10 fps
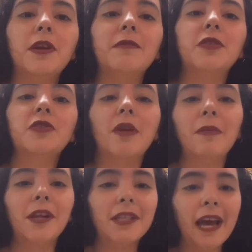
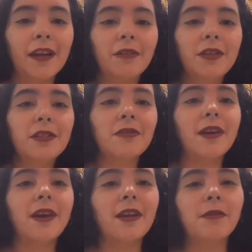strawberry daiquiri, so I
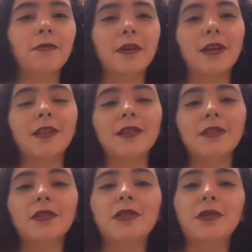kind of wanted
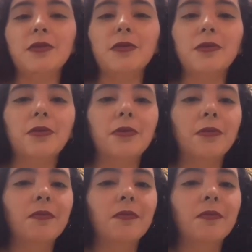to